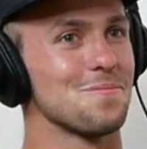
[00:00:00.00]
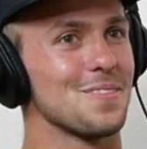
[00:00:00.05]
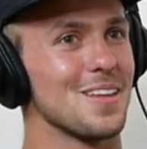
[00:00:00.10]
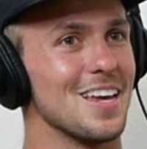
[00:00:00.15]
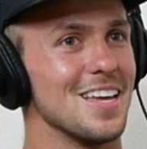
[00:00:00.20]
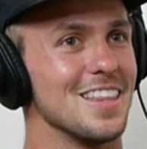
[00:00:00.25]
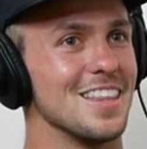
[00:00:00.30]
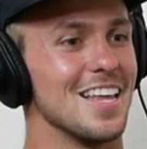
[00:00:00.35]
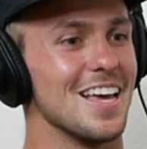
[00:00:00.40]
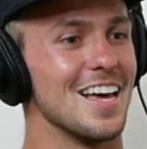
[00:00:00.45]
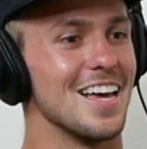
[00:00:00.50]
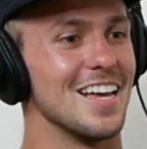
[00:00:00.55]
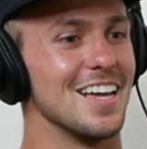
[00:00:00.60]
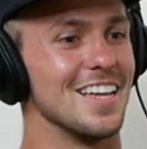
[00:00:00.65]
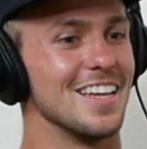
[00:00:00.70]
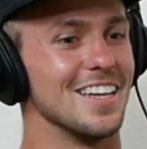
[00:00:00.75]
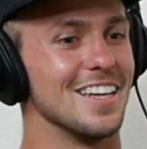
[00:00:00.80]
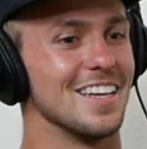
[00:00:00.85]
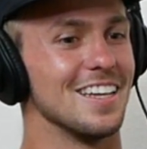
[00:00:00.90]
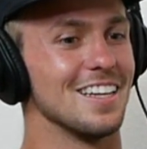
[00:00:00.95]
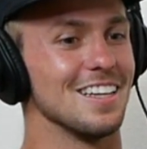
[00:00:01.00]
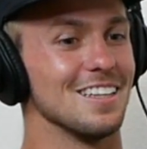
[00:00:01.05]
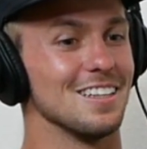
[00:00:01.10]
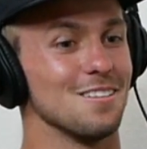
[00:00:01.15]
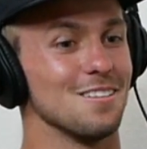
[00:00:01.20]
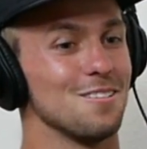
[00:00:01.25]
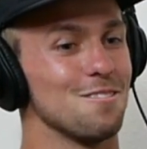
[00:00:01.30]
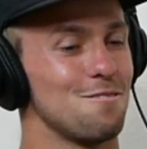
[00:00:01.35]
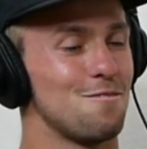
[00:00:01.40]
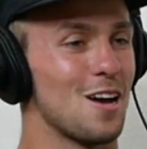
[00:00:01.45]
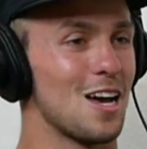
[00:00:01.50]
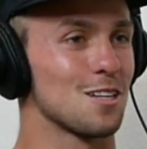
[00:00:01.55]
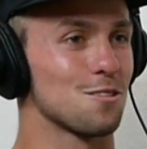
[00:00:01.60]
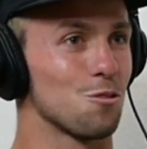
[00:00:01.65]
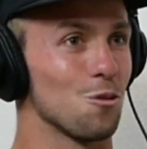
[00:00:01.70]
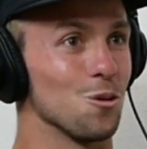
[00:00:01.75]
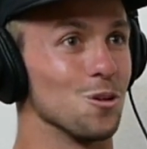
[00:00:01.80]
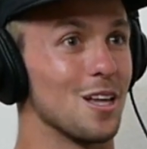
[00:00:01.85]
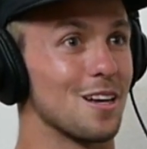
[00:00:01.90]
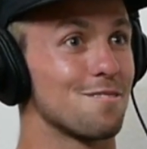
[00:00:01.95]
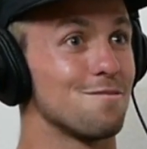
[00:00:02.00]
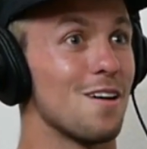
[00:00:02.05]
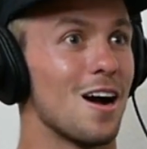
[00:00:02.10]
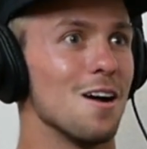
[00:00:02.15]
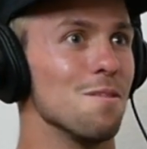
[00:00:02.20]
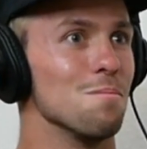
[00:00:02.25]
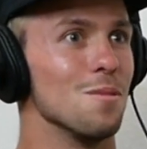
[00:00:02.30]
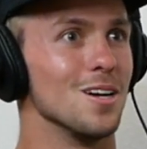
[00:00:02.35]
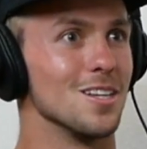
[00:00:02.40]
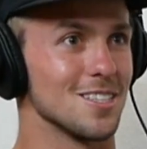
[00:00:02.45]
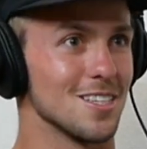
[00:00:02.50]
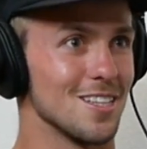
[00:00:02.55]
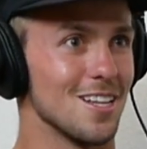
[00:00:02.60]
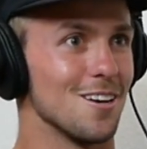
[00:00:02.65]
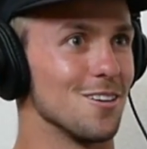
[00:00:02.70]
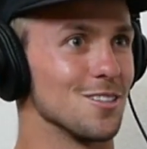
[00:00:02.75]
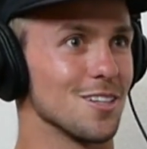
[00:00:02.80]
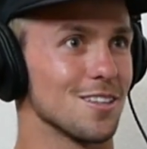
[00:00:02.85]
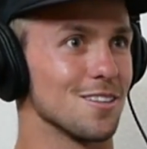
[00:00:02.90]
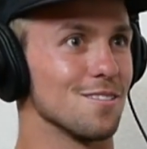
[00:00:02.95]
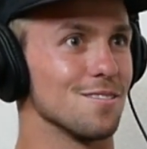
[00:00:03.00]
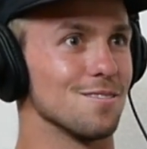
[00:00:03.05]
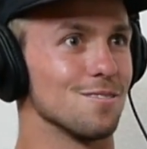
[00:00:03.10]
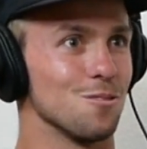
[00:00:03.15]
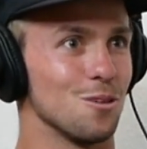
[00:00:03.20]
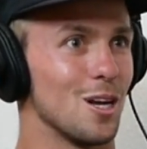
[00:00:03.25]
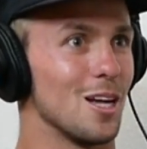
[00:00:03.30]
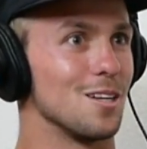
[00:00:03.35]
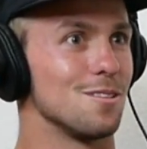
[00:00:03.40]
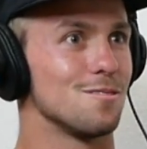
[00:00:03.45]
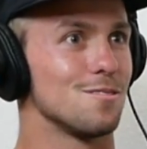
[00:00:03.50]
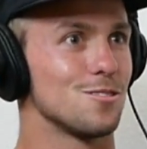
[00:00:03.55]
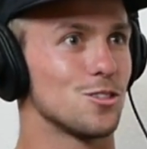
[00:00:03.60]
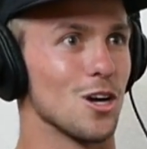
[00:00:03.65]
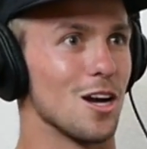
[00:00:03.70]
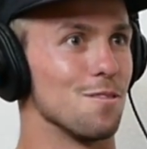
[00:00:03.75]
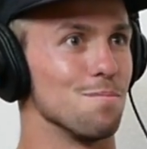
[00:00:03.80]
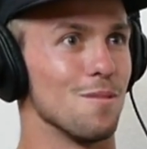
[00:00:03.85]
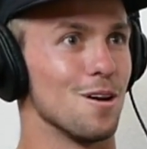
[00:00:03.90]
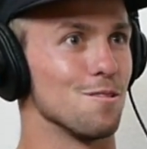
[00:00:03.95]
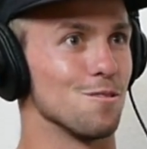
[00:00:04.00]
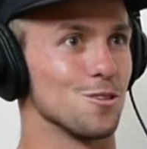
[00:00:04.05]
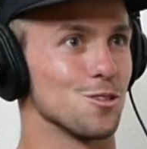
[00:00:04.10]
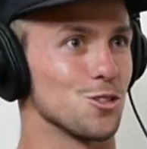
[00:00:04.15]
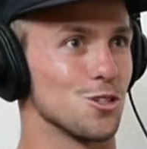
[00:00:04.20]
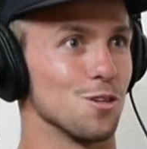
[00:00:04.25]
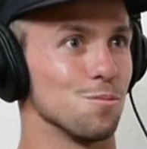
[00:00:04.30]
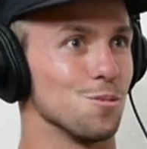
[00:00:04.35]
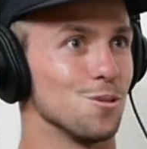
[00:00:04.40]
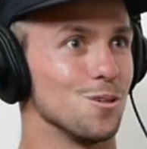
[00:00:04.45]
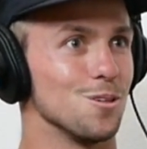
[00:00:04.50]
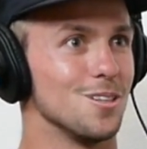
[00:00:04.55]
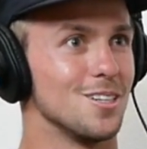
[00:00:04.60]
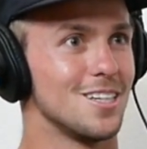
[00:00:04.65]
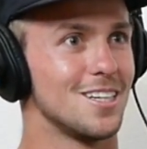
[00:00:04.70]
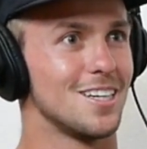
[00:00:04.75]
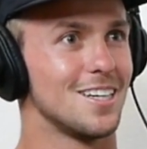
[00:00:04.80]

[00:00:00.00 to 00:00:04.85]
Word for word: And then fast forward like five months, and that was like when I tried my first triple.